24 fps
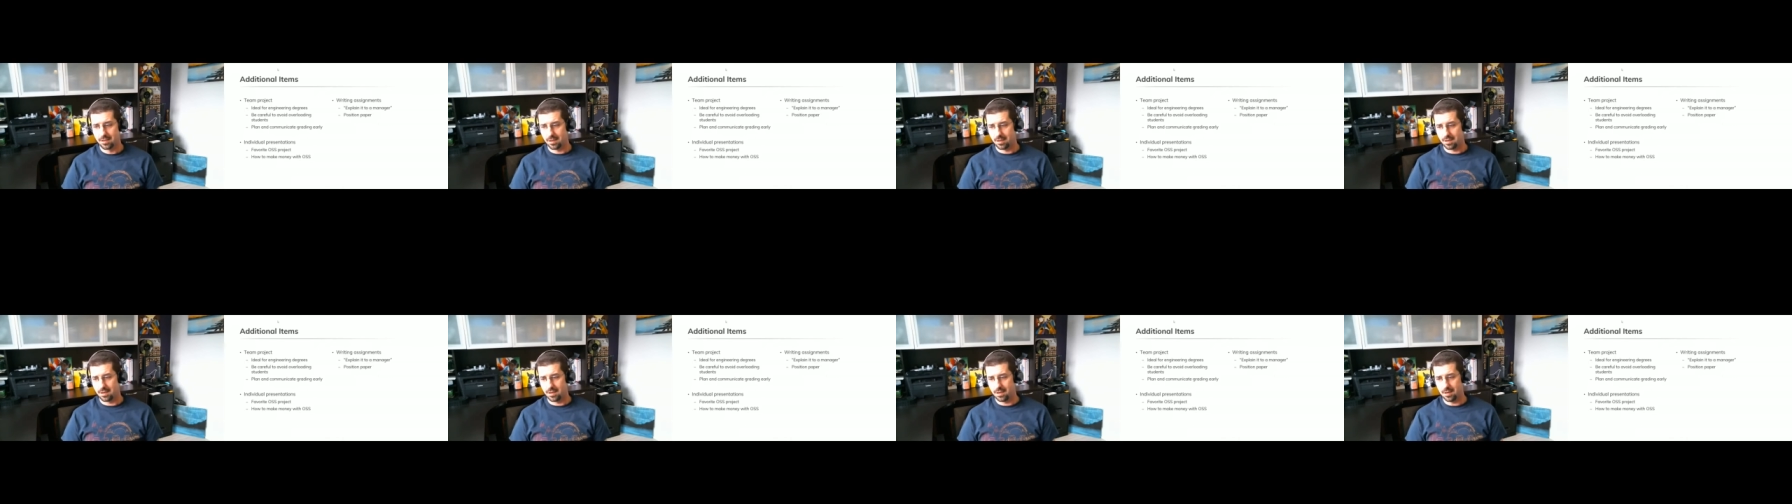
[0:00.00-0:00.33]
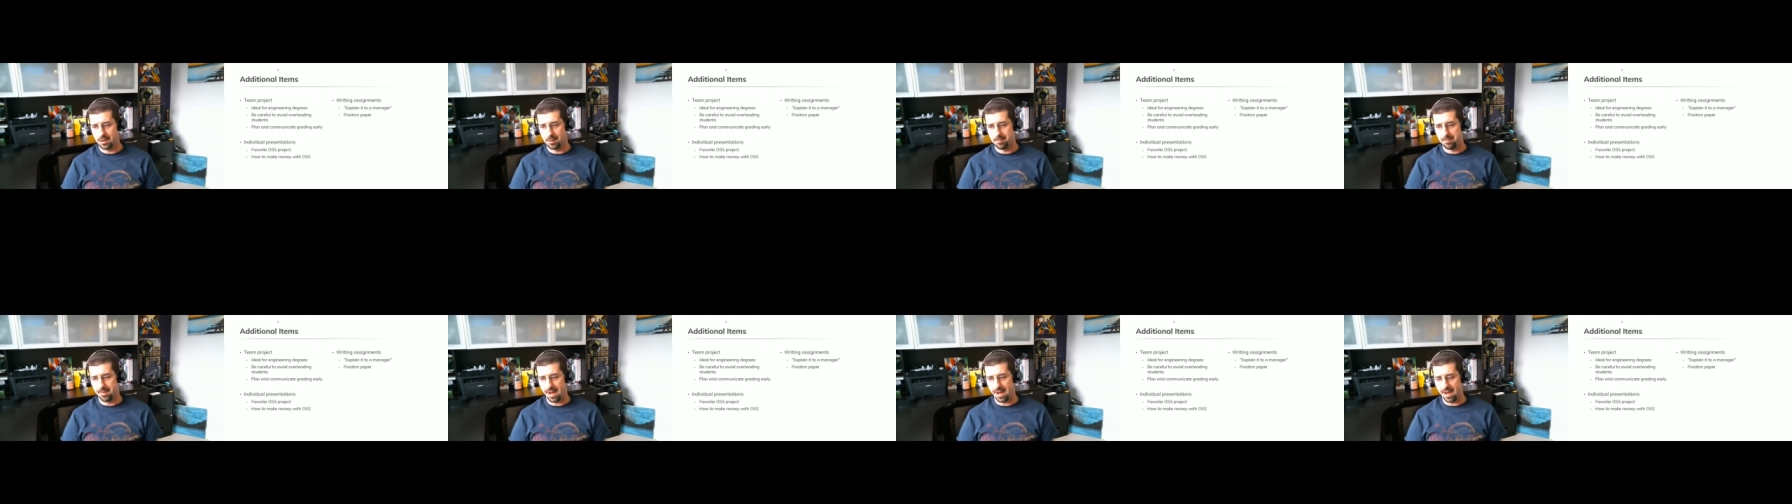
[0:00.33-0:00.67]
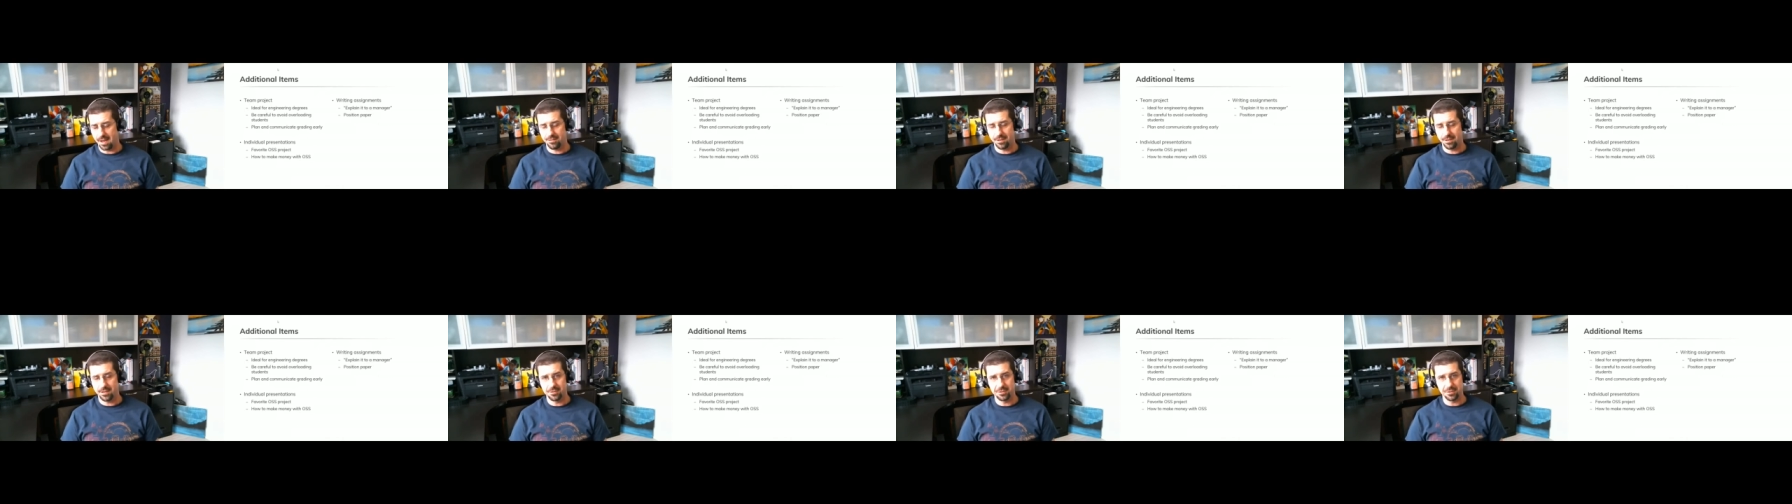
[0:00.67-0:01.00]
Um,
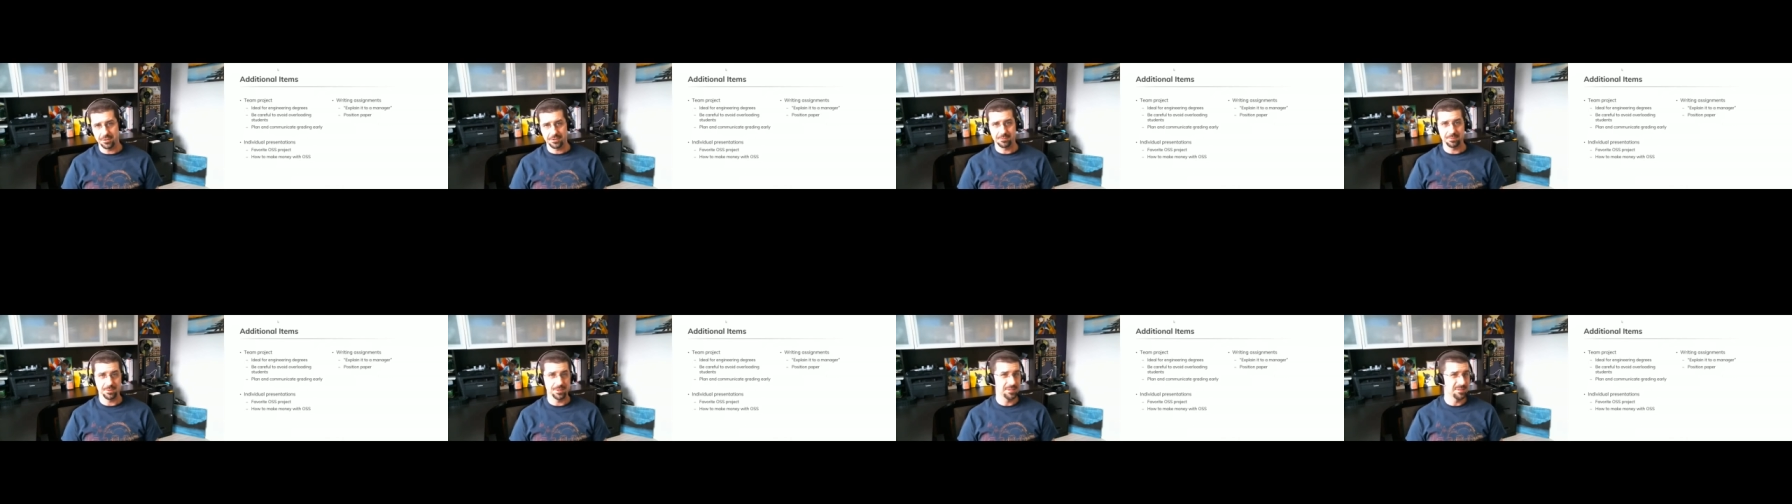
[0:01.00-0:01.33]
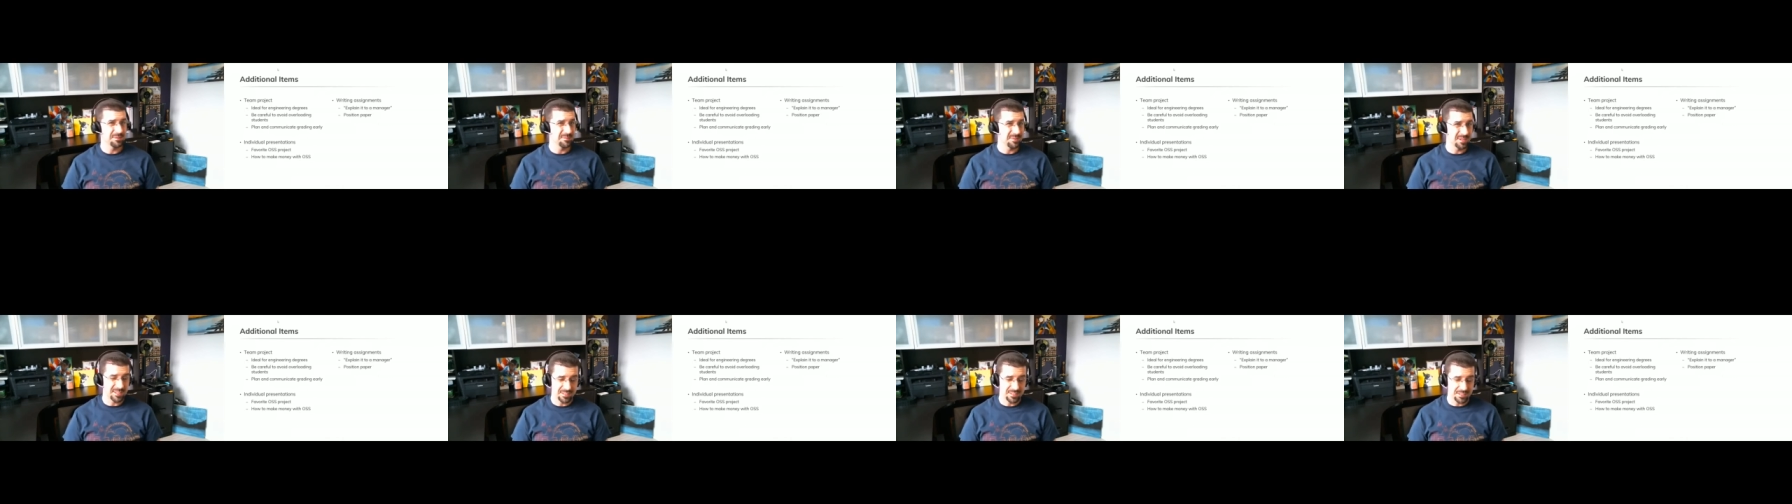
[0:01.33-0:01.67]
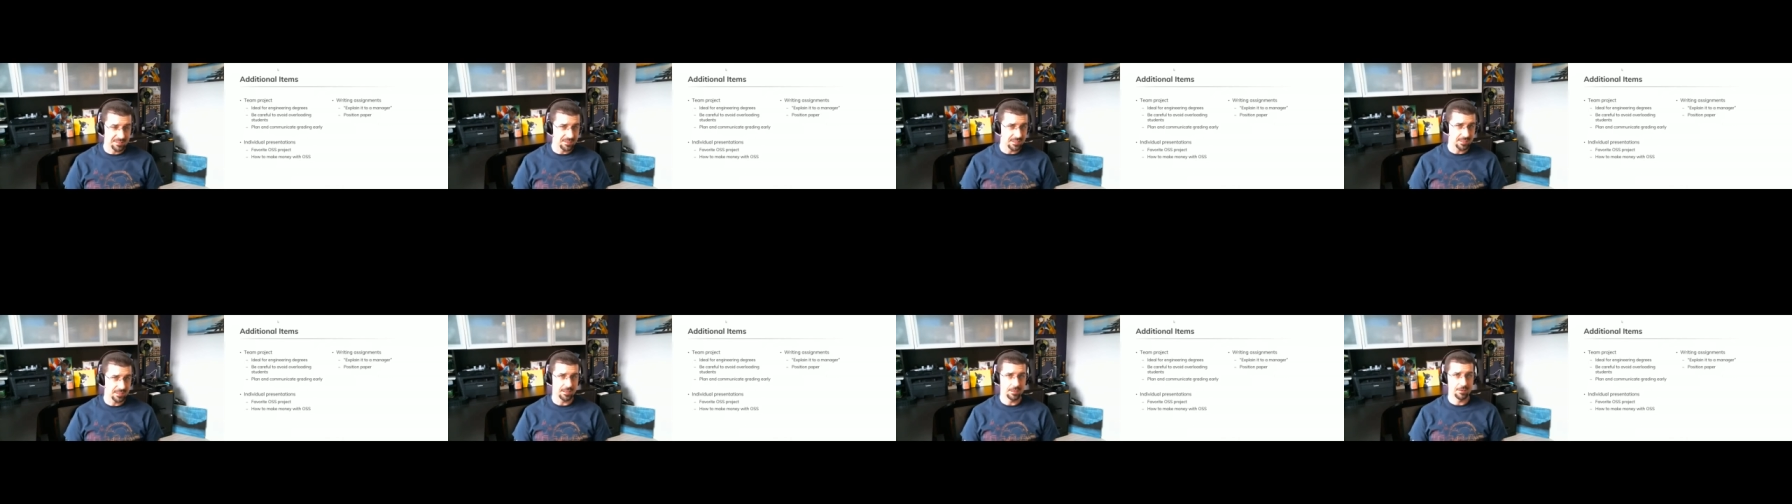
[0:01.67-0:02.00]
I've had to explain to my
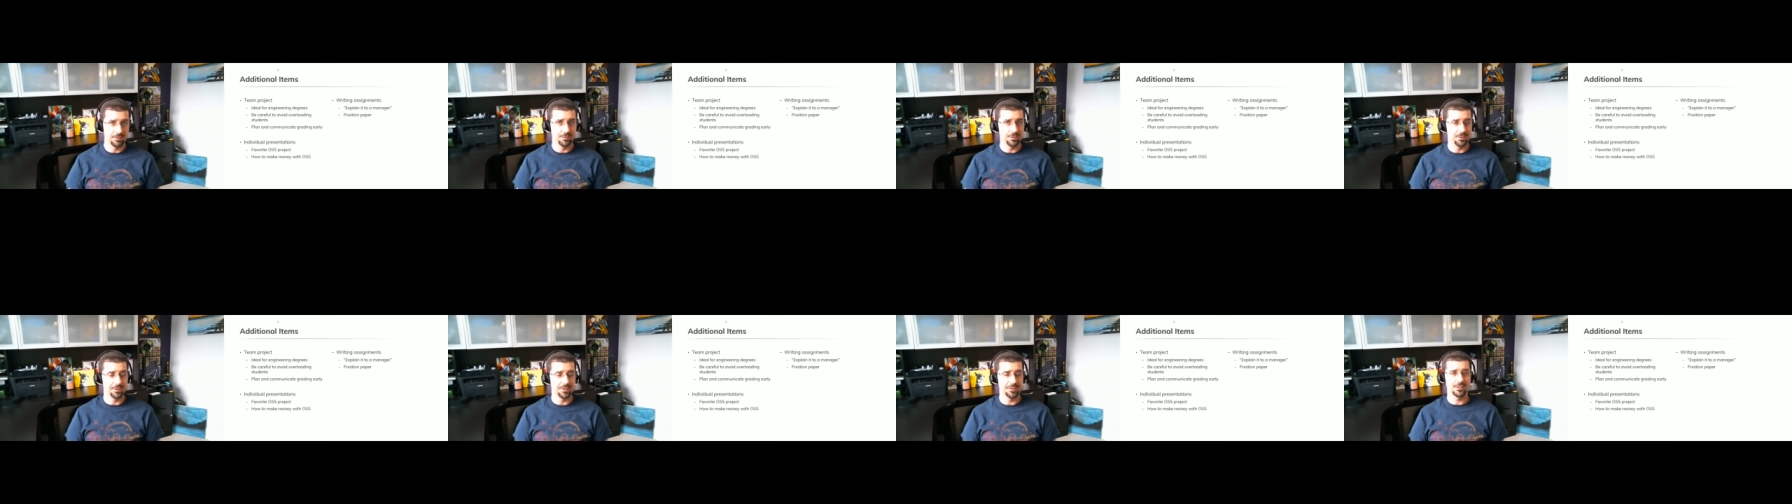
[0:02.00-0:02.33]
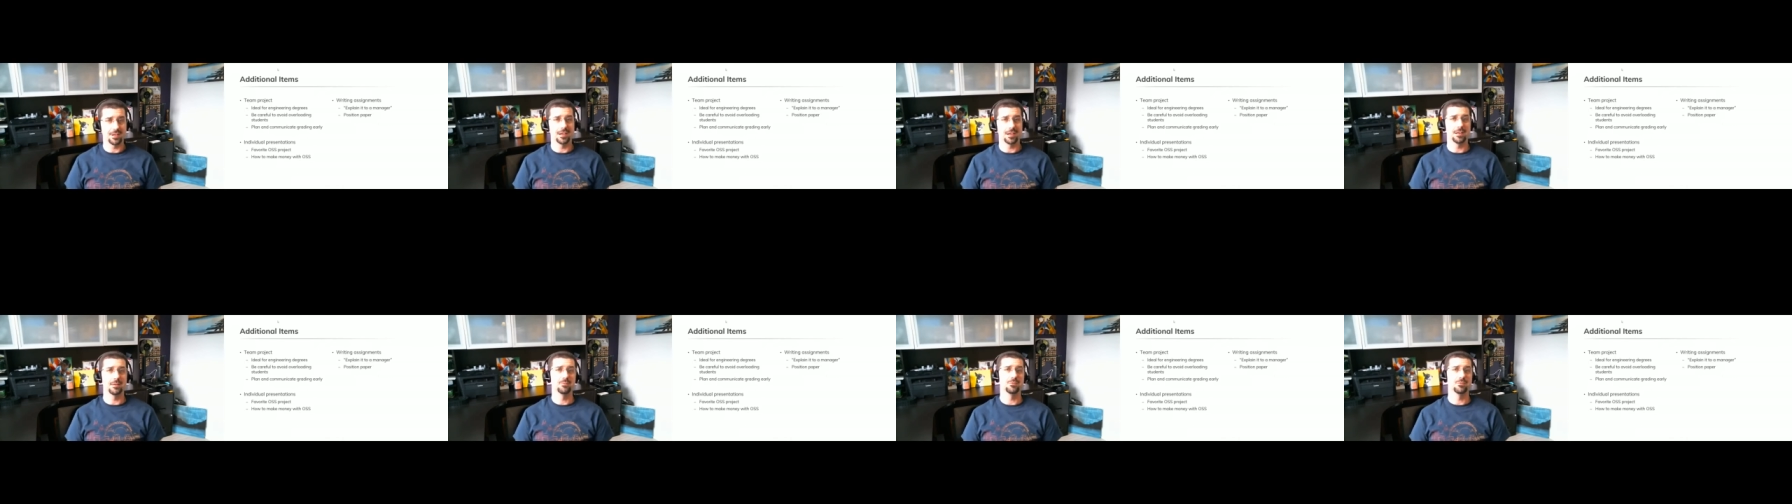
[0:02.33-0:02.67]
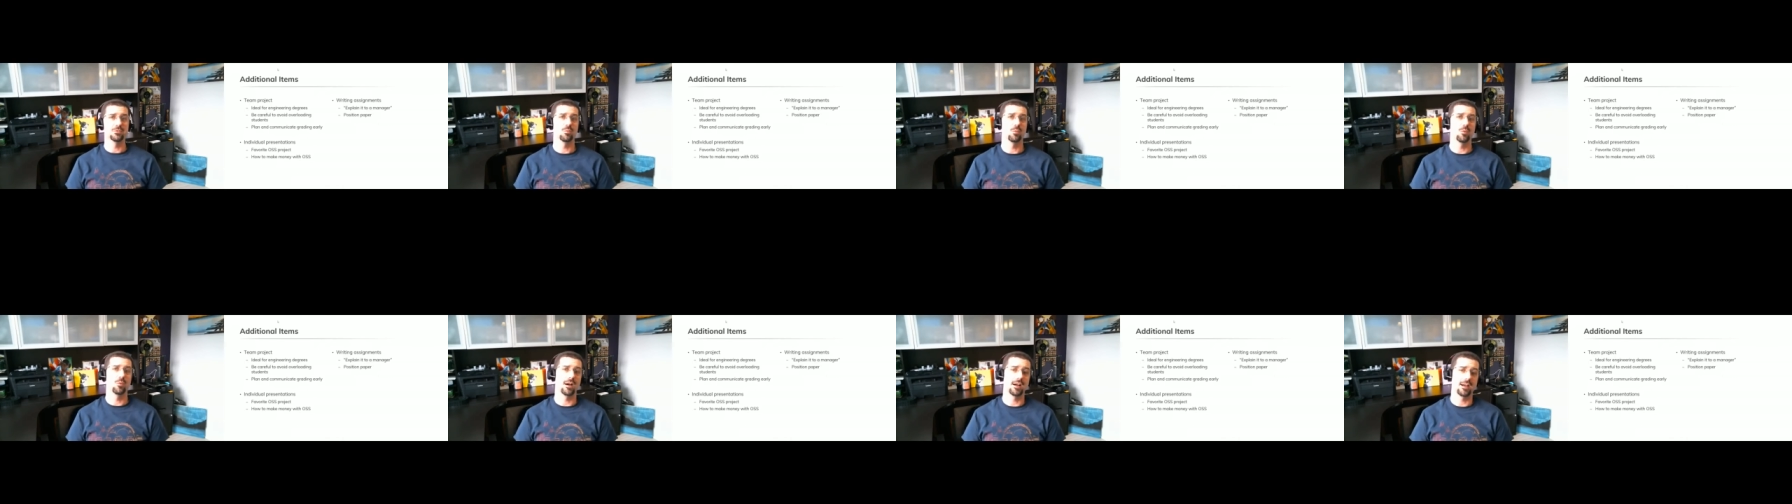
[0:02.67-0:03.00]
kids a handful of
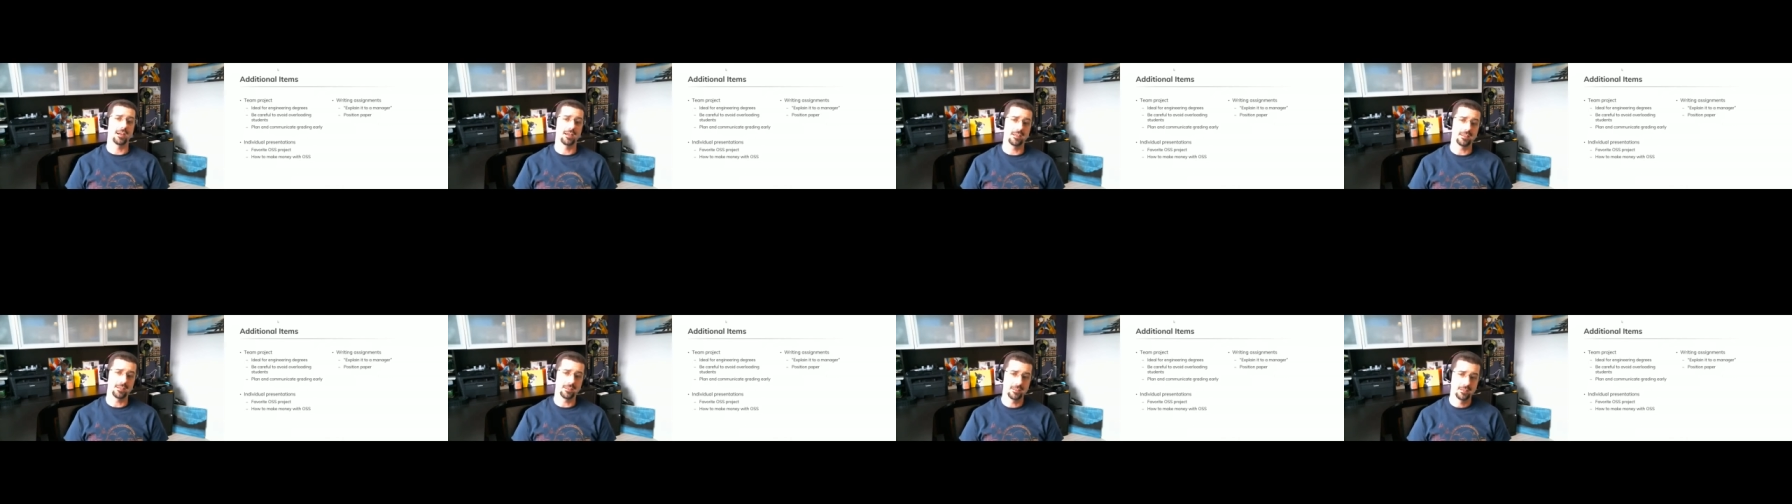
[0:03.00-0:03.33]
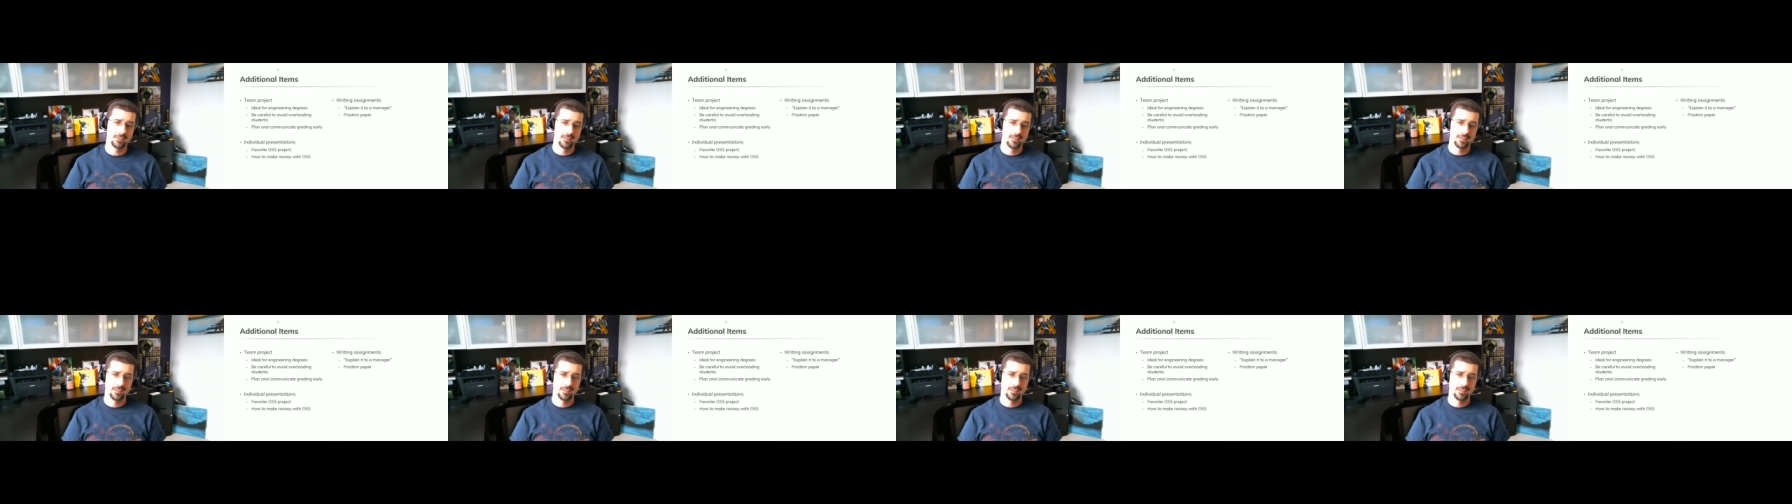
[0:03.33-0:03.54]
times why